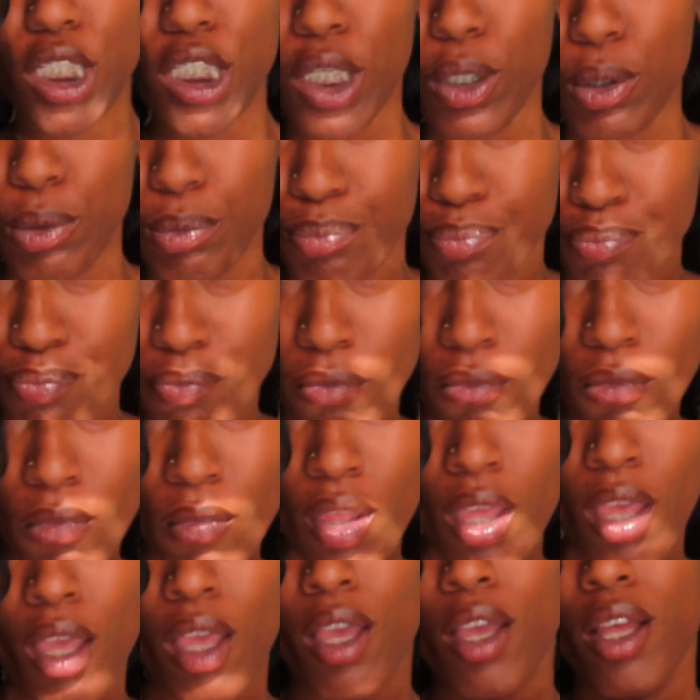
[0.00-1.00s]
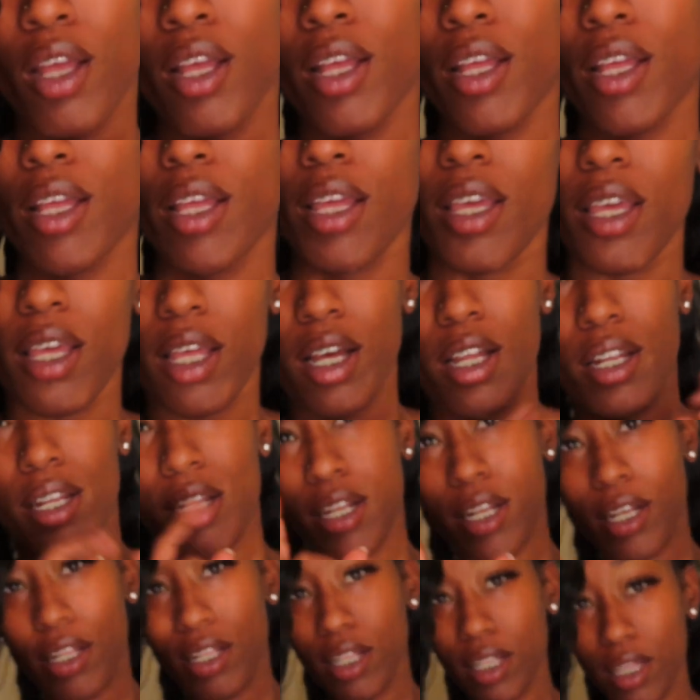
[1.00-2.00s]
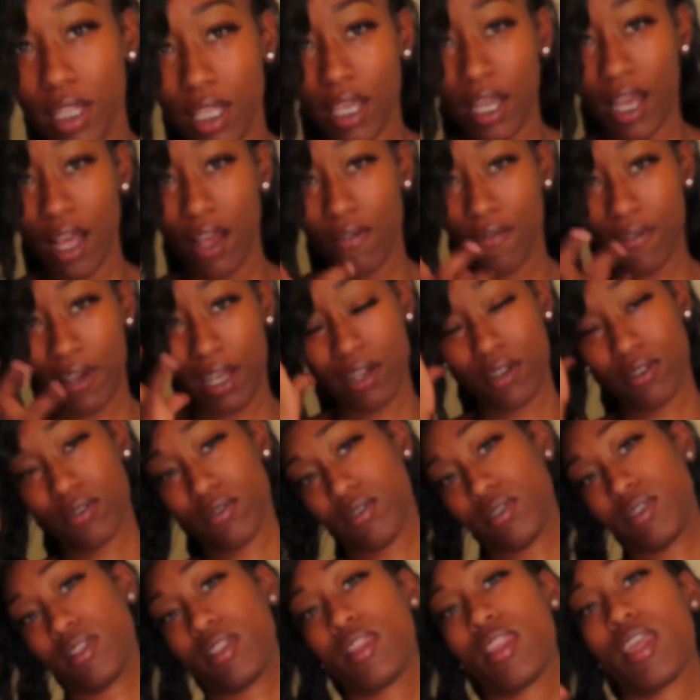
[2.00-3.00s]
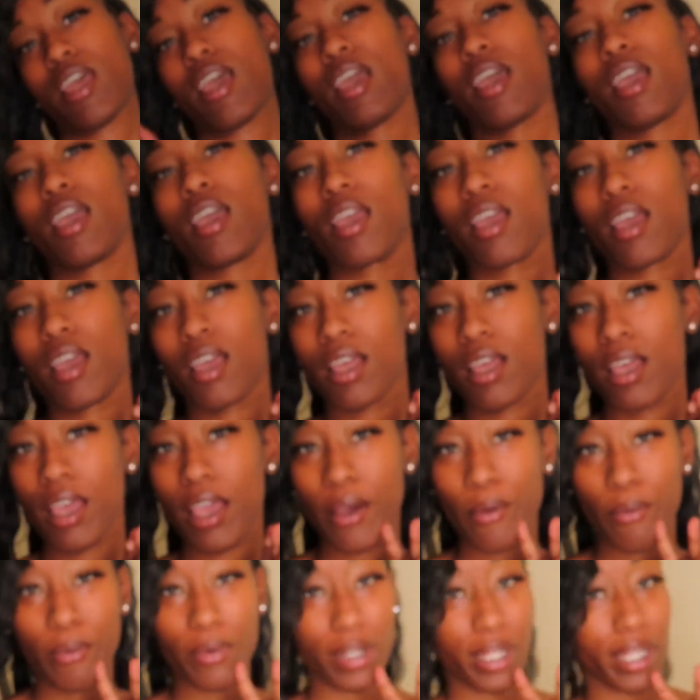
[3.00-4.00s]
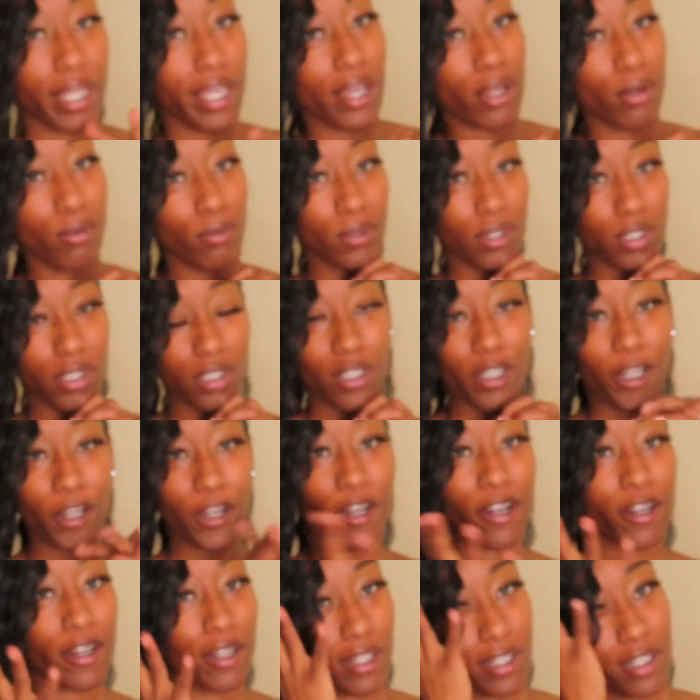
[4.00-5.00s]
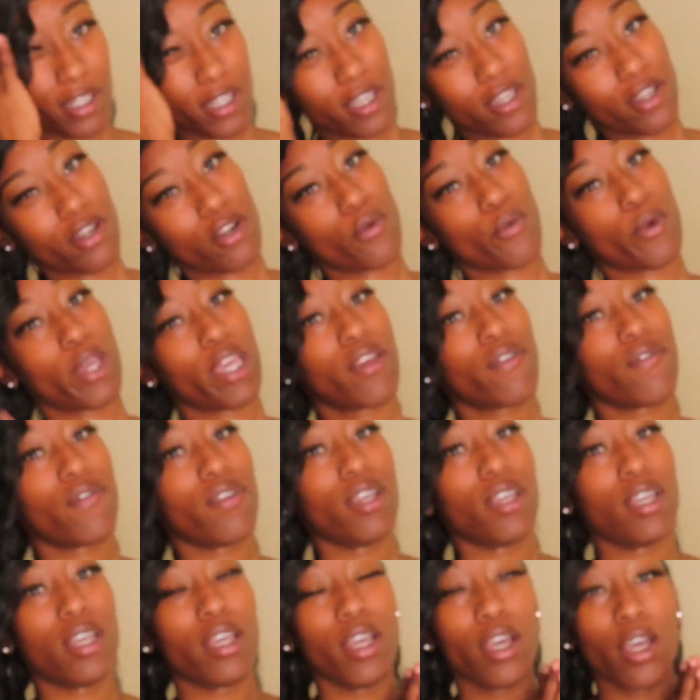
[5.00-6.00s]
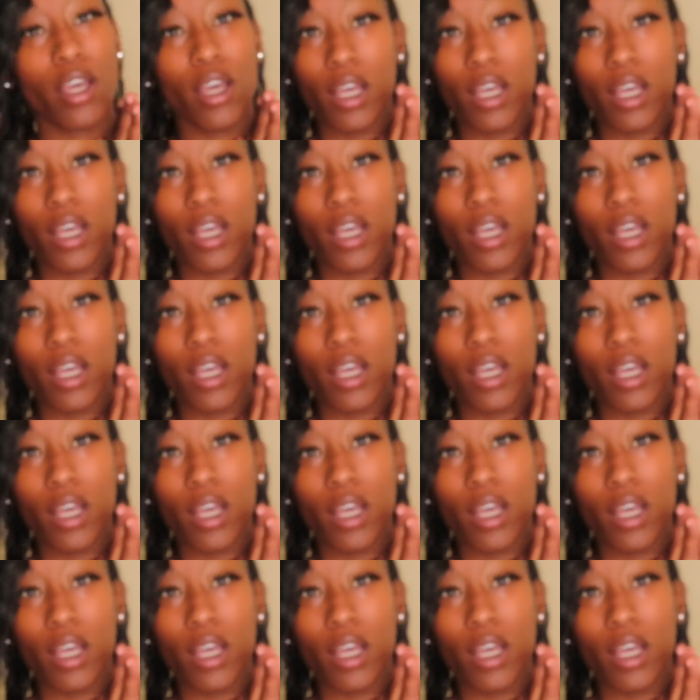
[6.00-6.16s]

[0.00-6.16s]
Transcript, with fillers: So, another thing I found that really helps curly or wavy